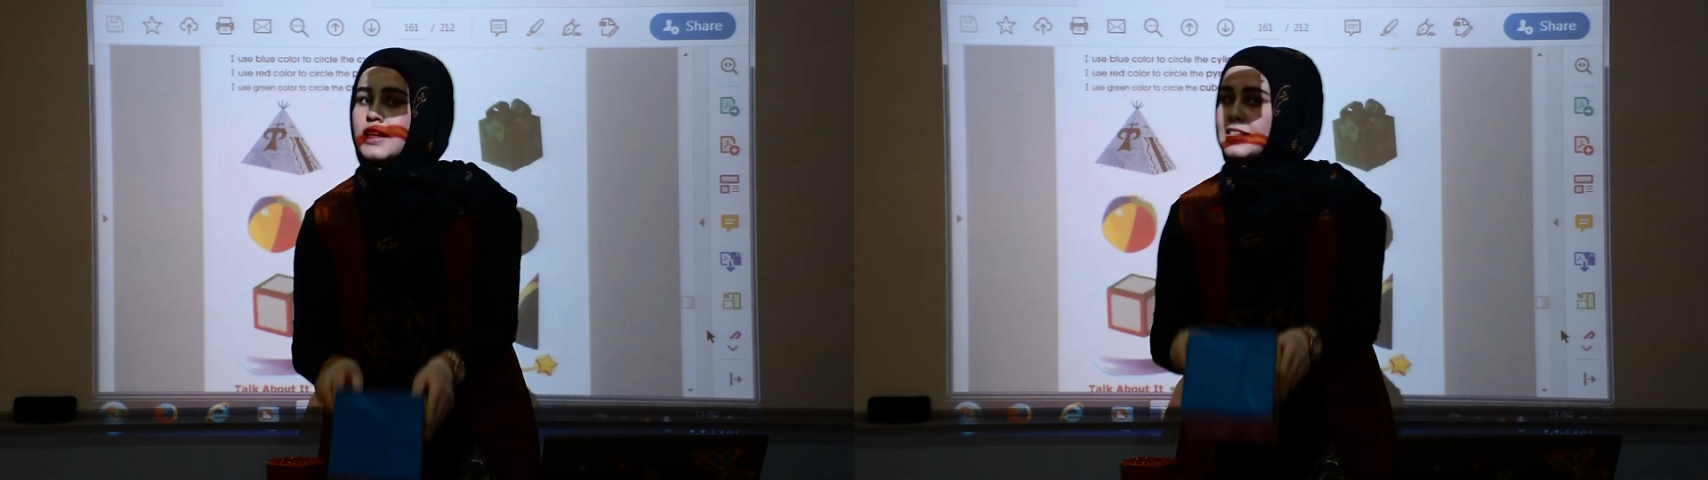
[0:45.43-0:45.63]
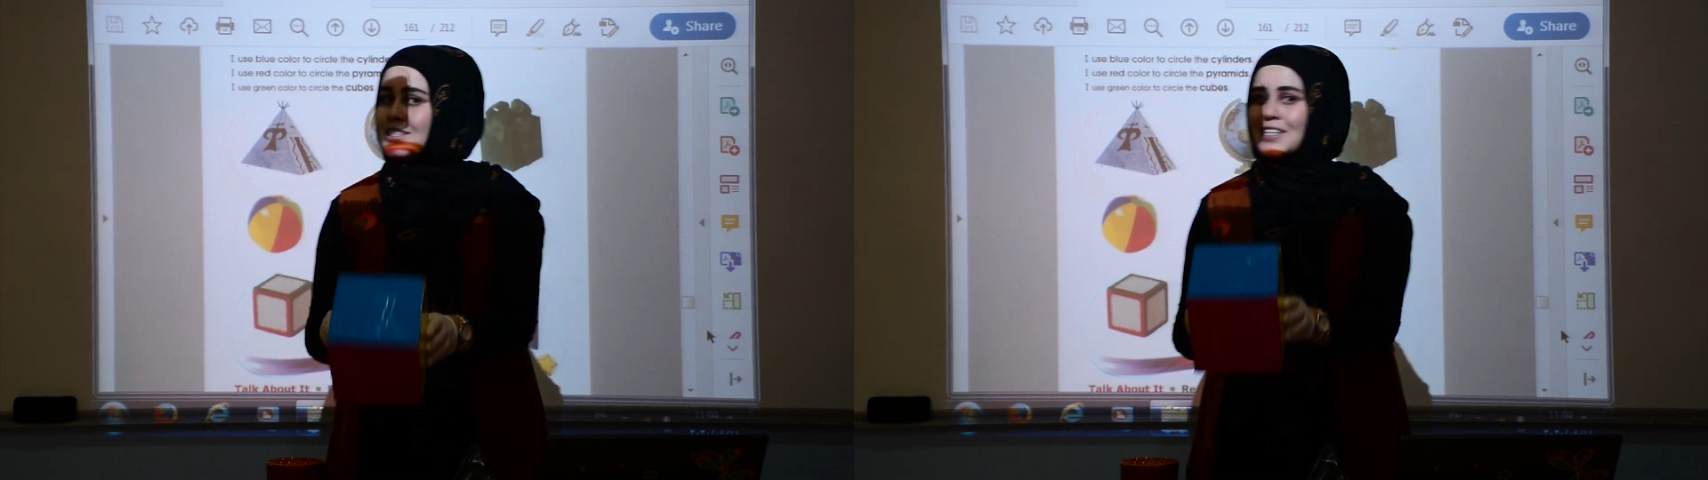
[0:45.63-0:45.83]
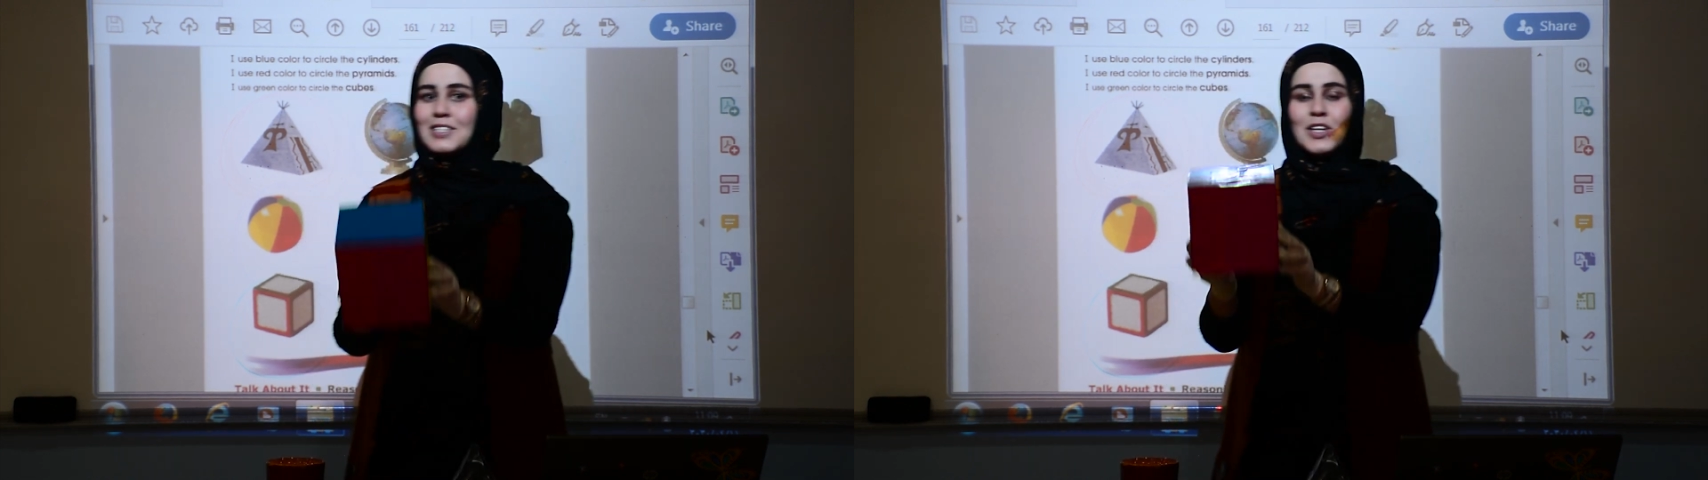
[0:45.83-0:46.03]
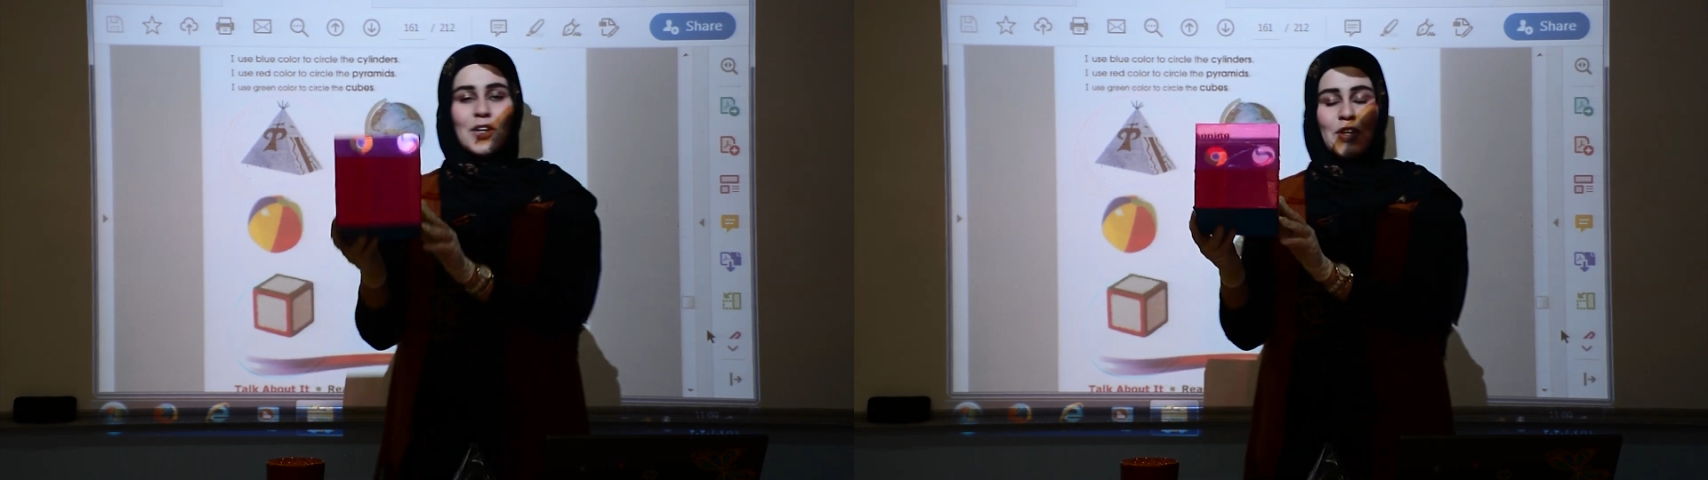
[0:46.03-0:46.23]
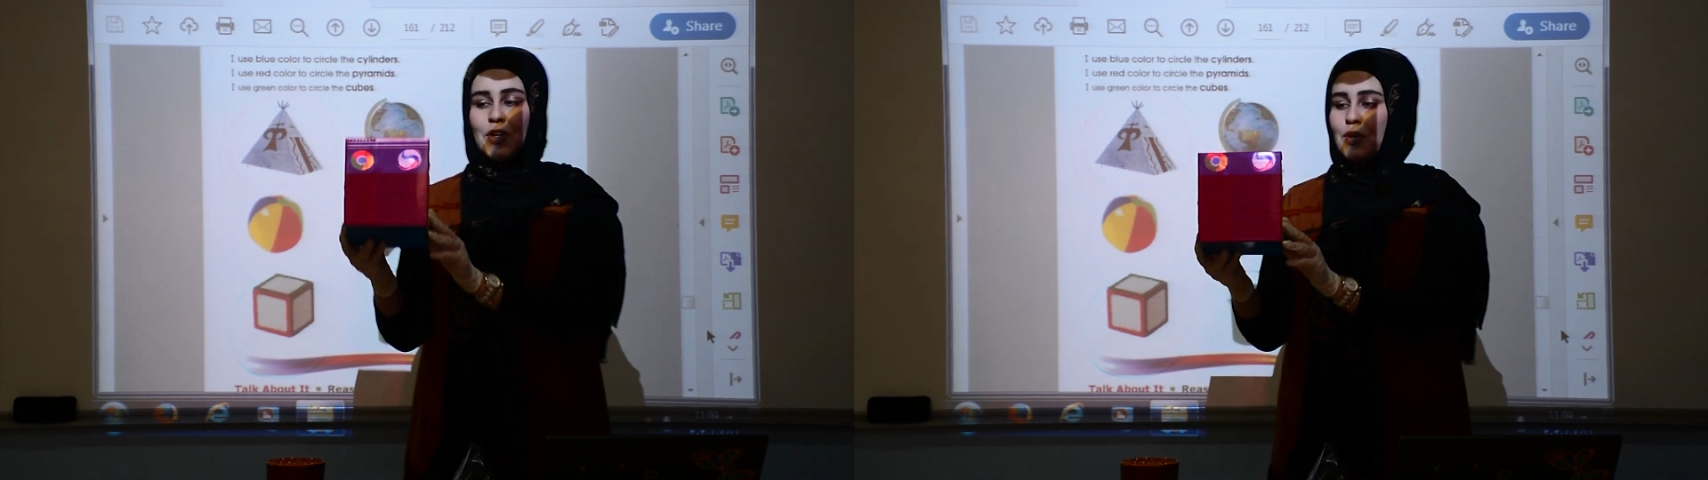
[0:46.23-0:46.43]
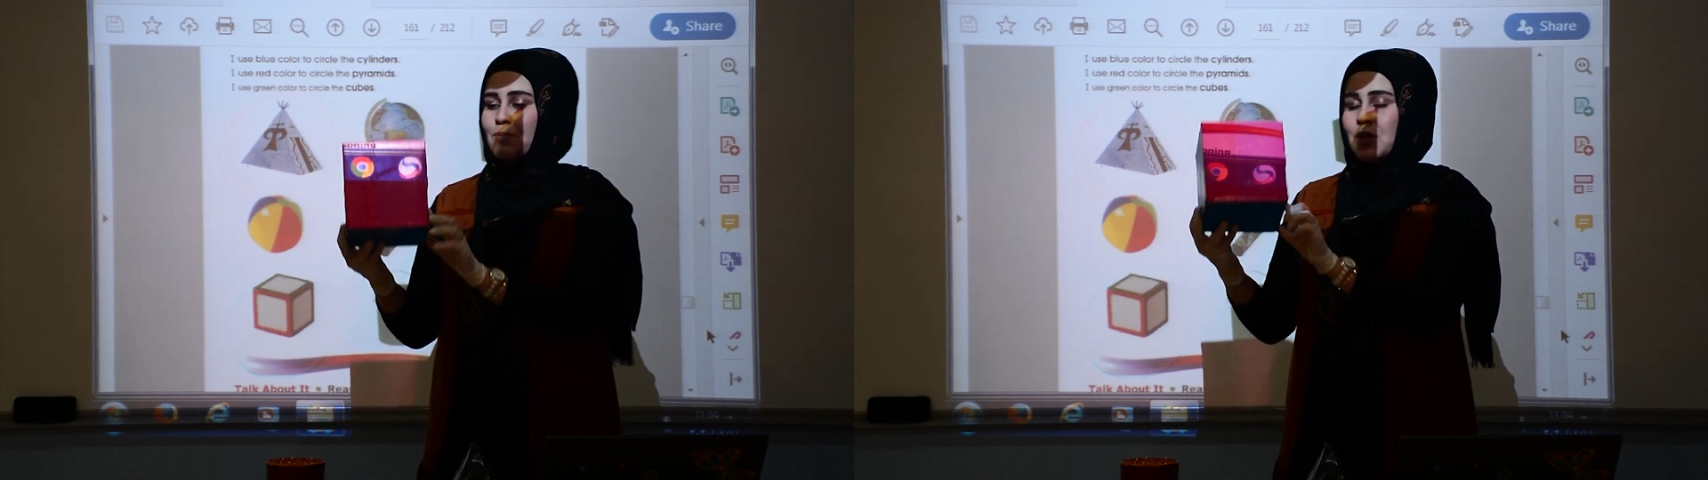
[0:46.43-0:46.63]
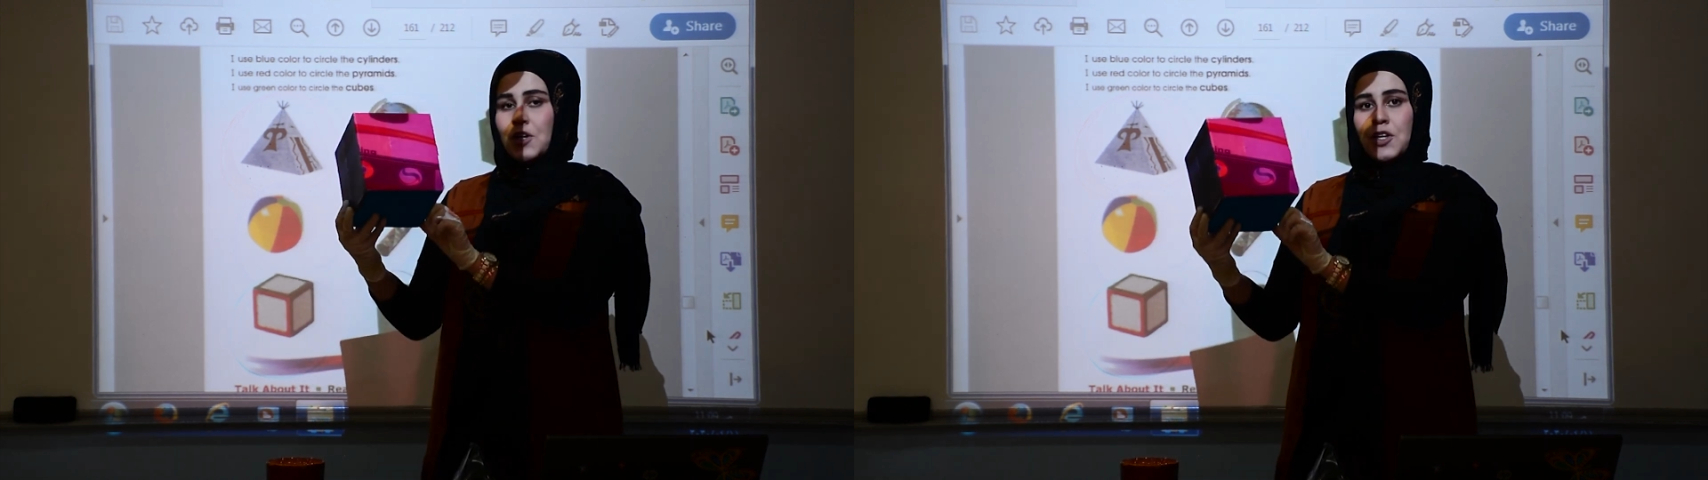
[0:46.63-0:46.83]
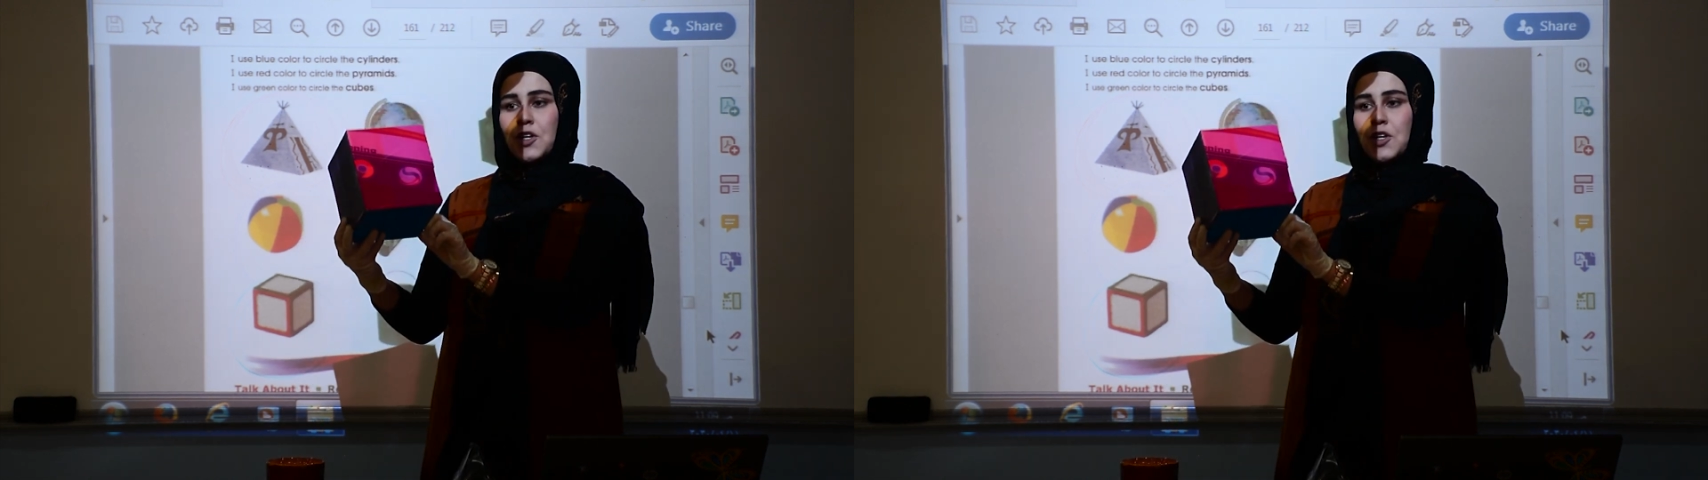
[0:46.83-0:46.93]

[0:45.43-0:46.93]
it is cube.